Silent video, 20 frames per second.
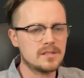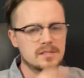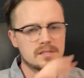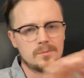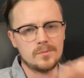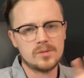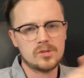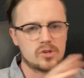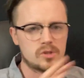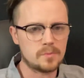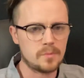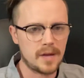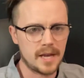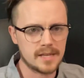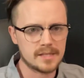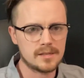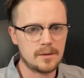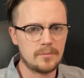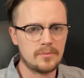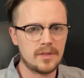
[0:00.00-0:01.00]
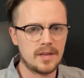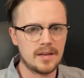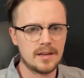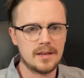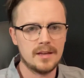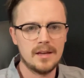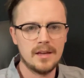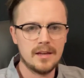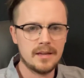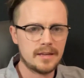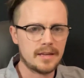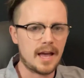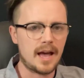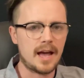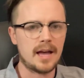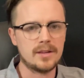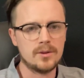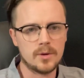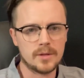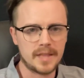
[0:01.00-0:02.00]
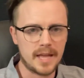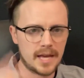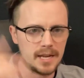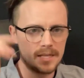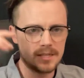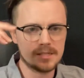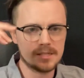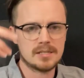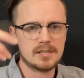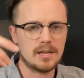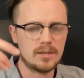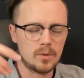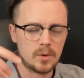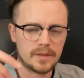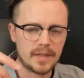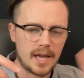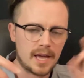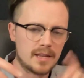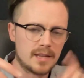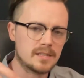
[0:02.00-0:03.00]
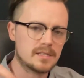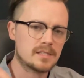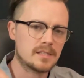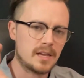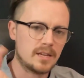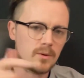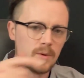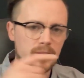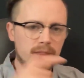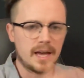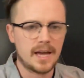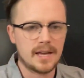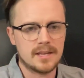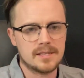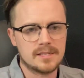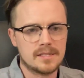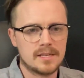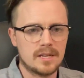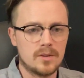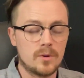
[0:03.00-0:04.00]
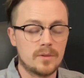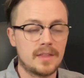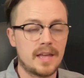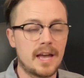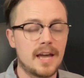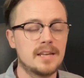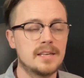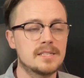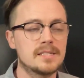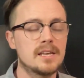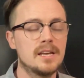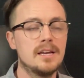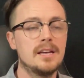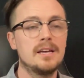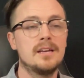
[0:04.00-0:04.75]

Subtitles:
someone's just playing something. Yeah, I know what that is. I know what that is. I know what that is. I know what that is.